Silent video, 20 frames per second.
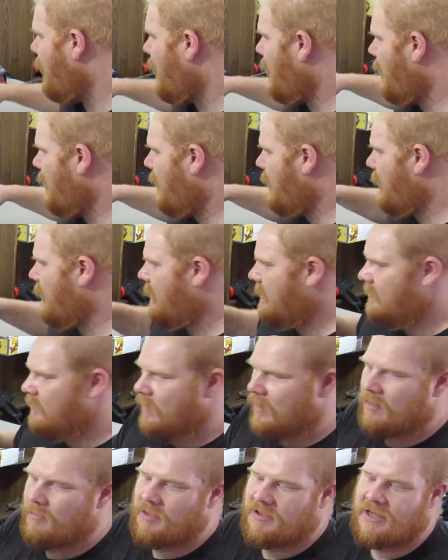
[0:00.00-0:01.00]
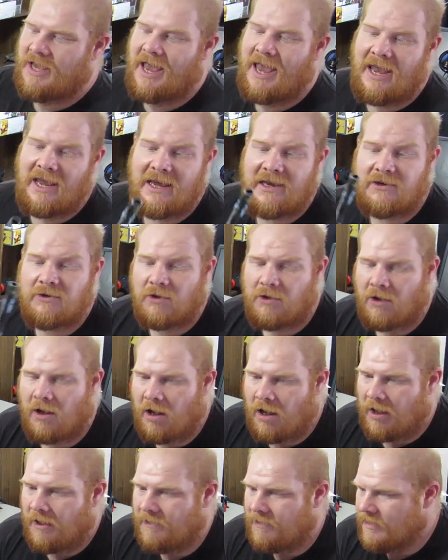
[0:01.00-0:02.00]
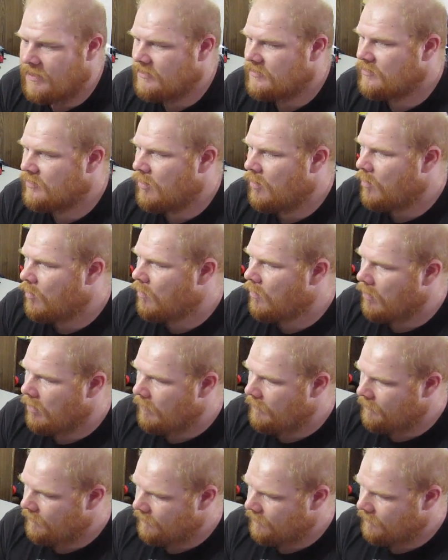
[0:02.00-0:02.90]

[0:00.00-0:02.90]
is we're going to put the handle on this core.